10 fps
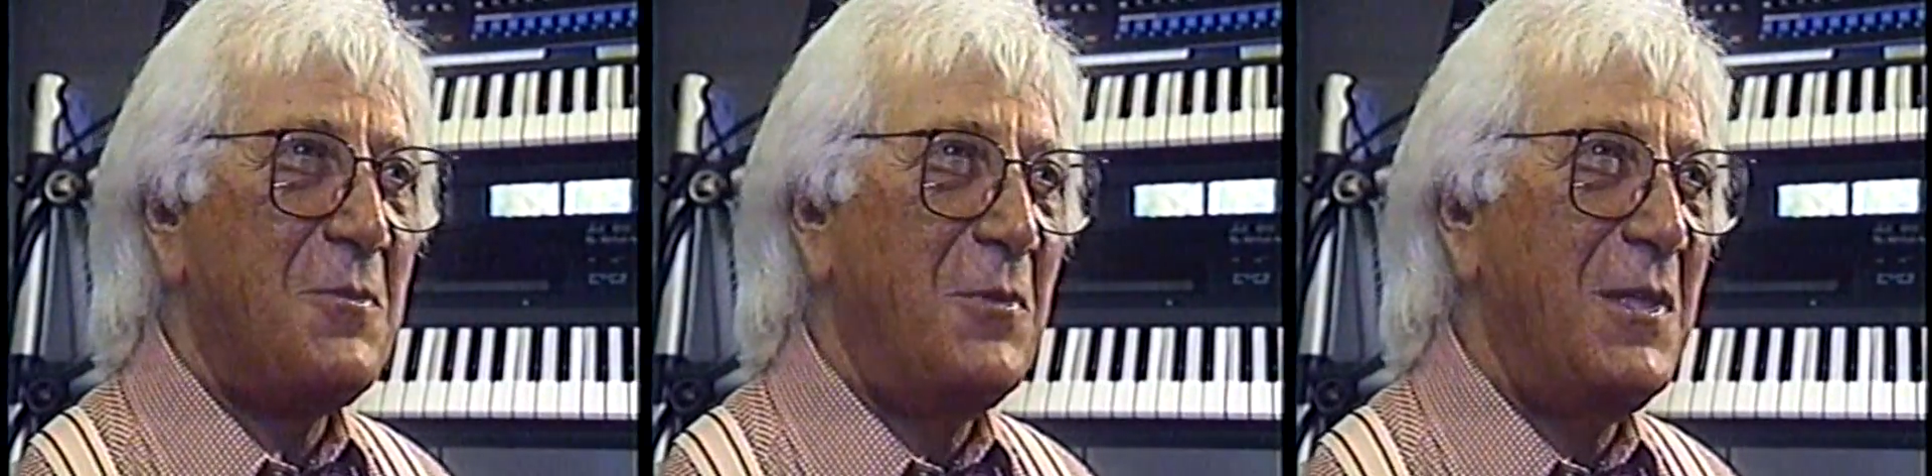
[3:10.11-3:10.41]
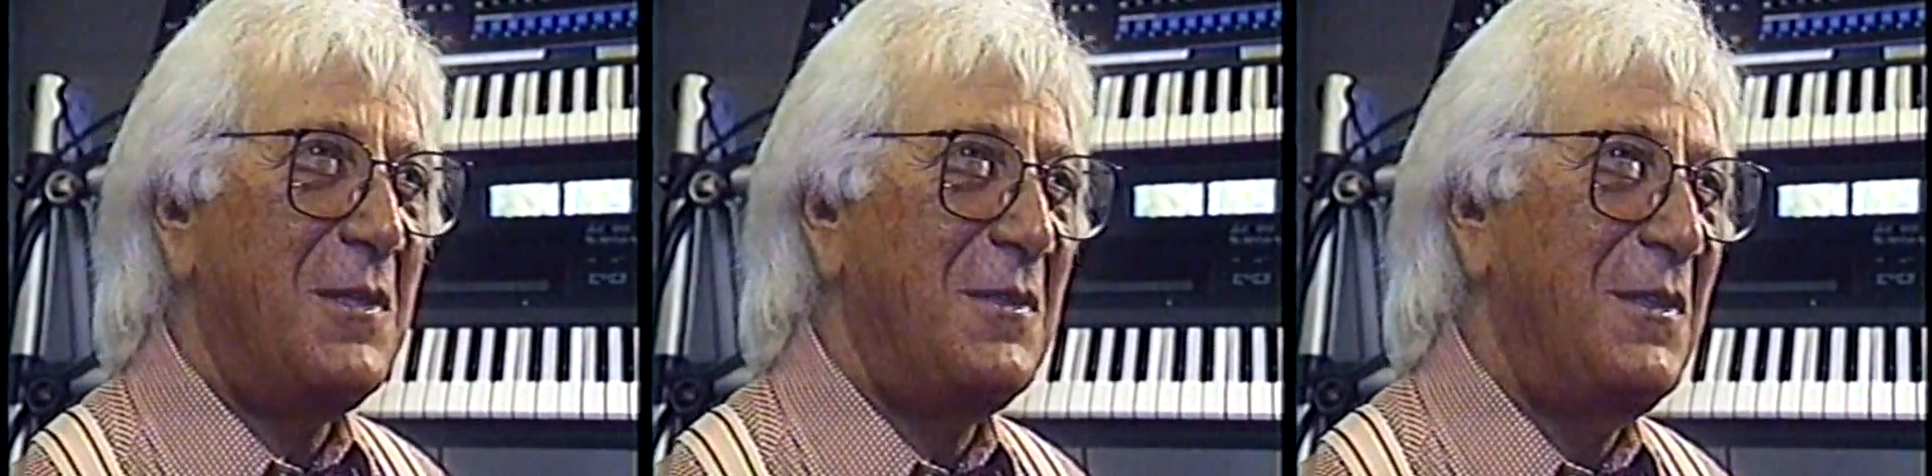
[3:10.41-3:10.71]
a
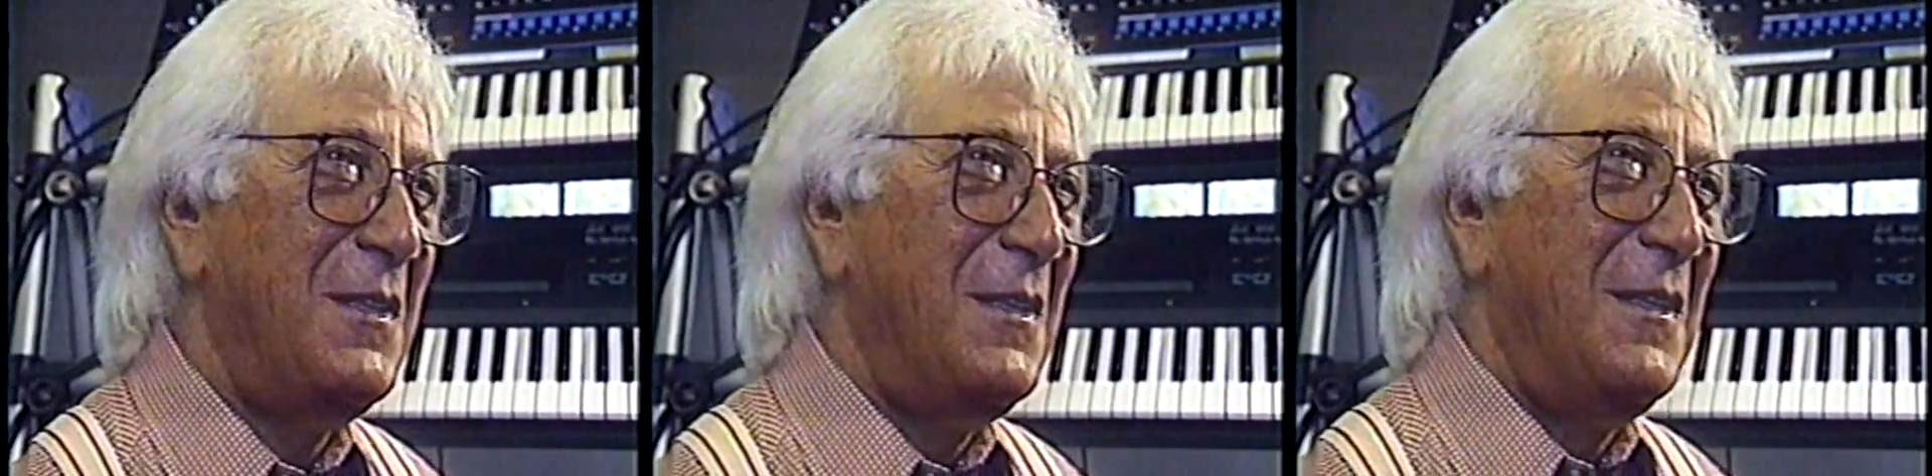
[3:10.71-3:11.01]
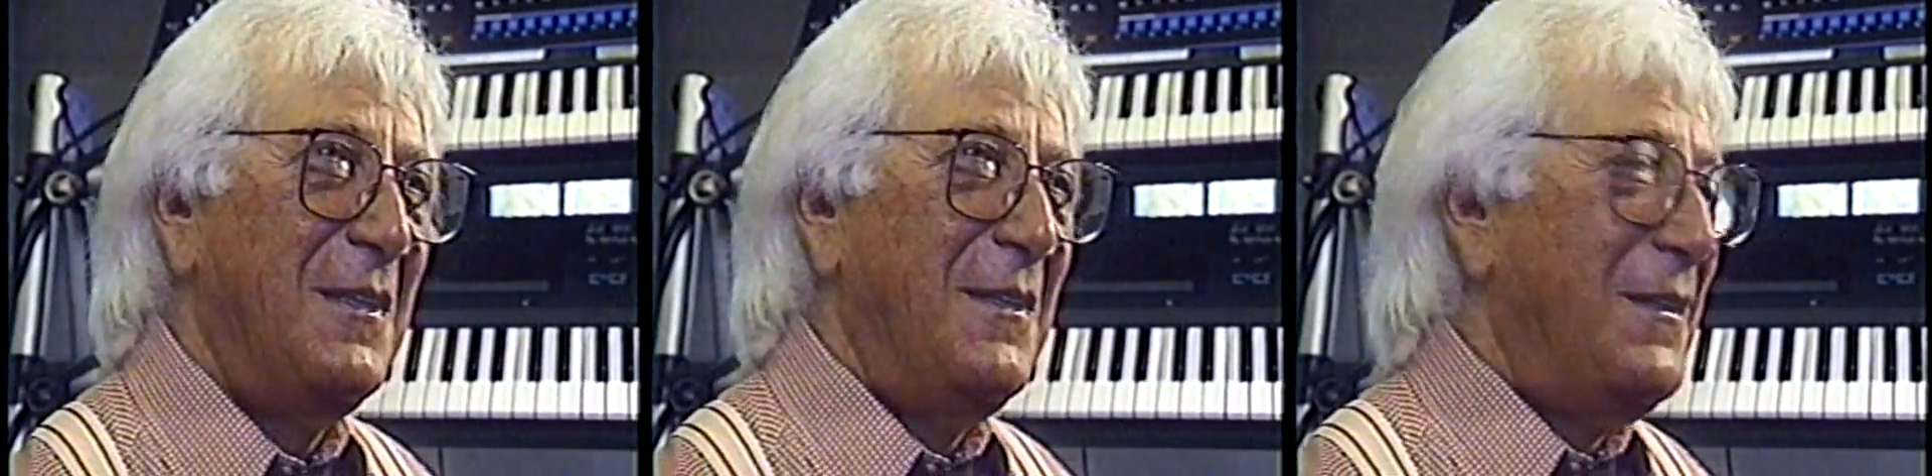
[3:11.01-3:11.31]
week and
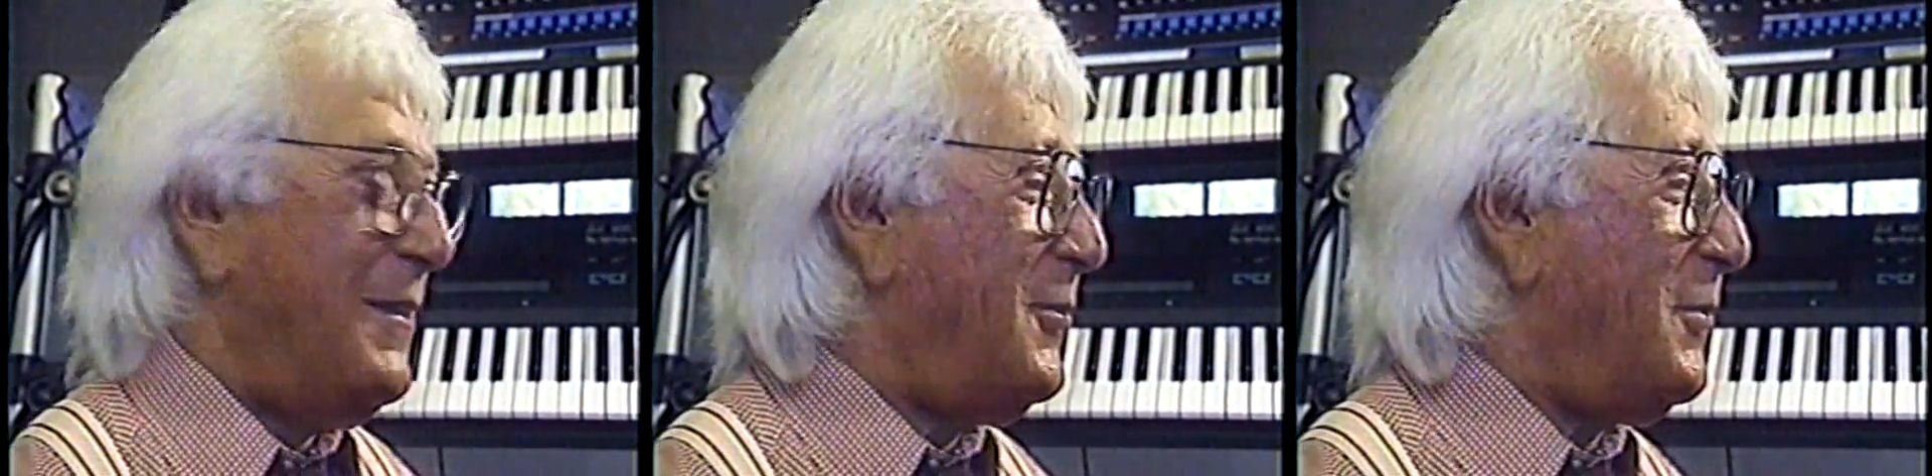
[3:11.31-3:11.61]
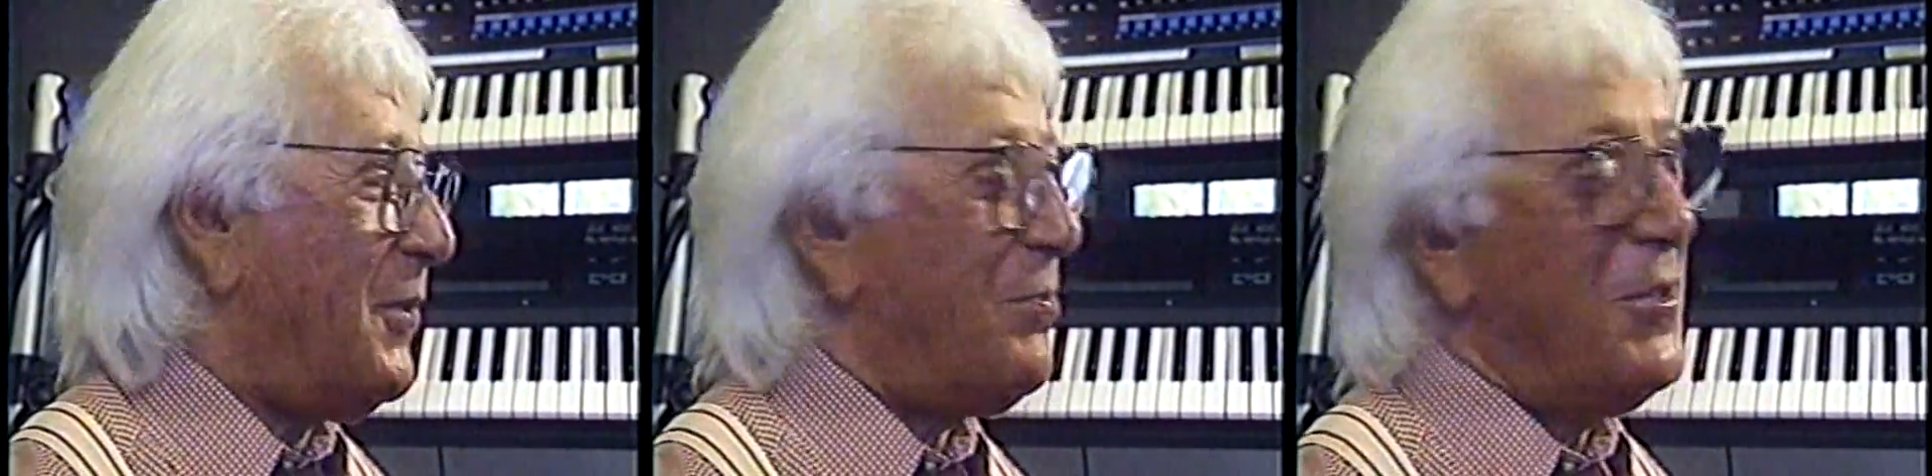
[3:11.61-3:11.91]

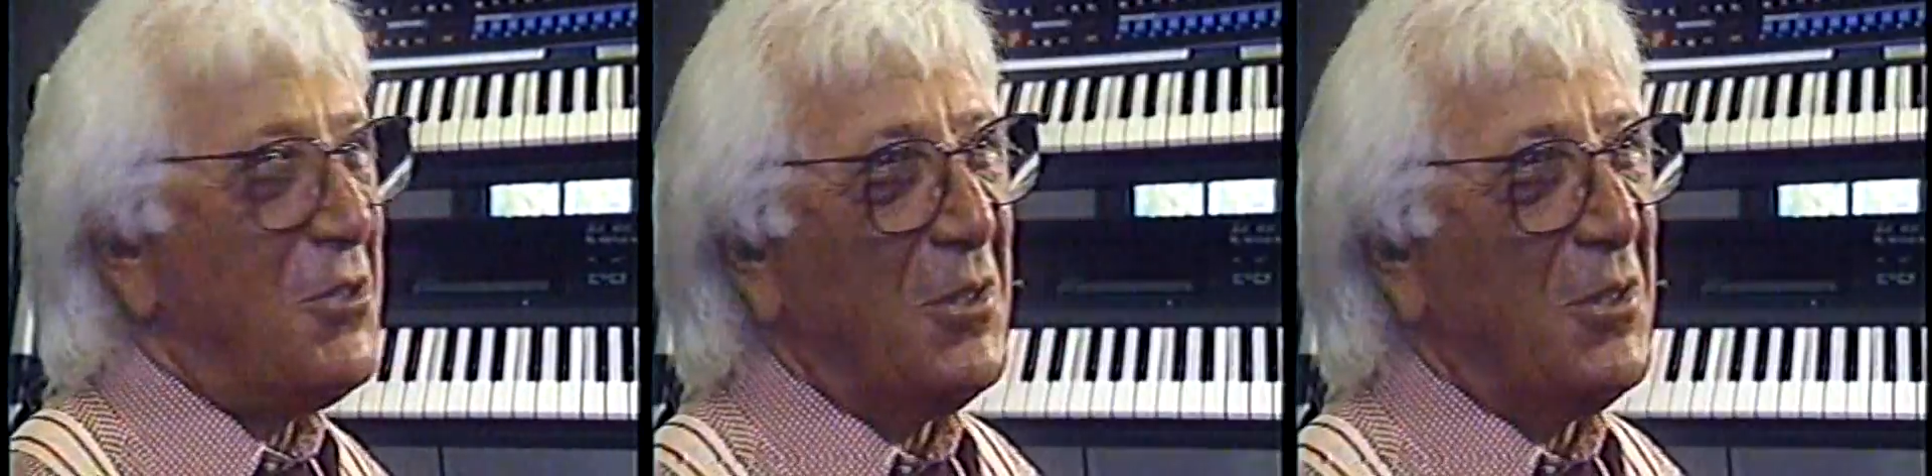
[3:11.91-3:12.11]
doing 3